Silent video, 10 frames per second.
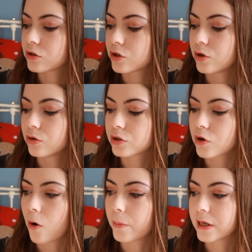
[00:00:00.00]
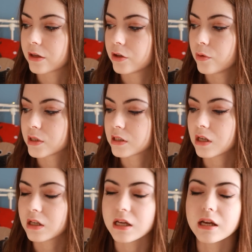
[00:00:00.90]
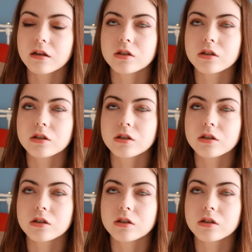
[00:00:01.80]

to the topic you are studying,